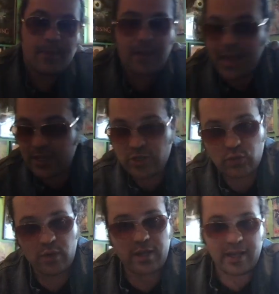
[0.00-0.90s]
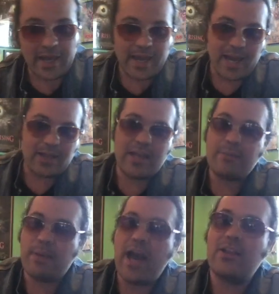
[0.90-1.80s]
I enjoy it.
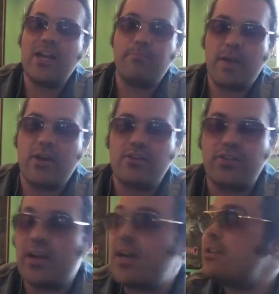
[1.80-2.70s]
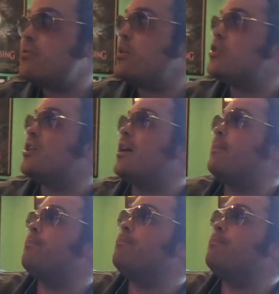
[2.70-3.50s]
I like Parasite, which I